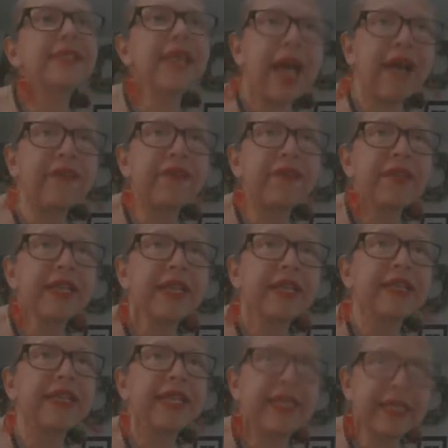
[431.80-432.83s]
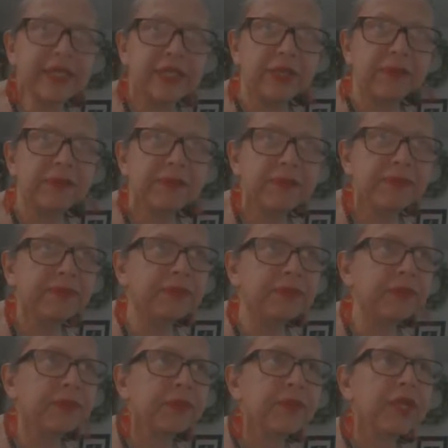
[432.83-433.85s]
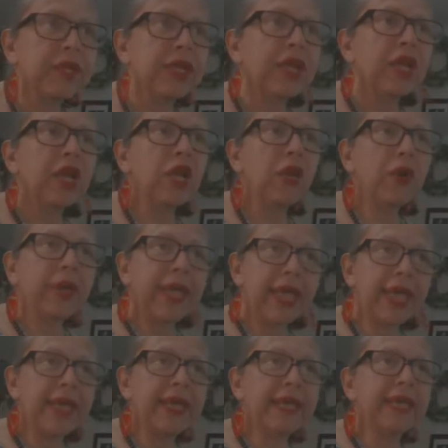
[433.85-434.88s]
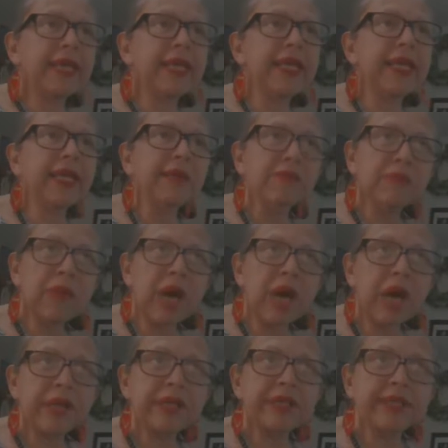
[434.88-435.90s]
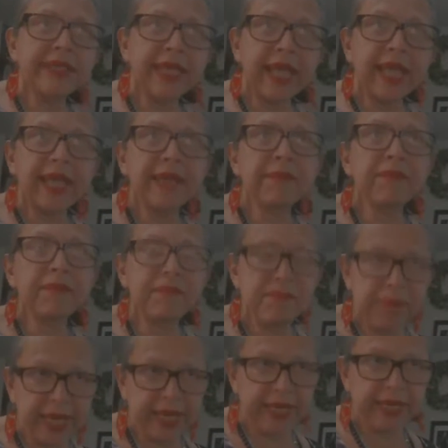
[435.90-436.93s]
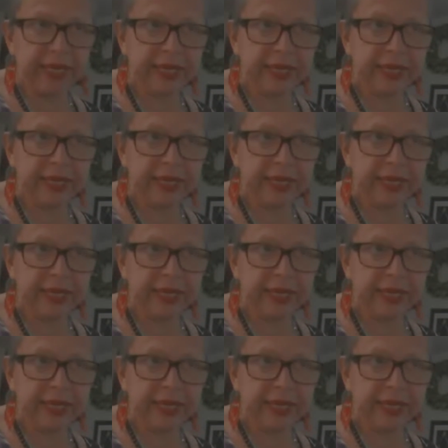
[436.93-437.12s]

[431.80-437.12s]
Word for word: African kingdom located in modern day Benin,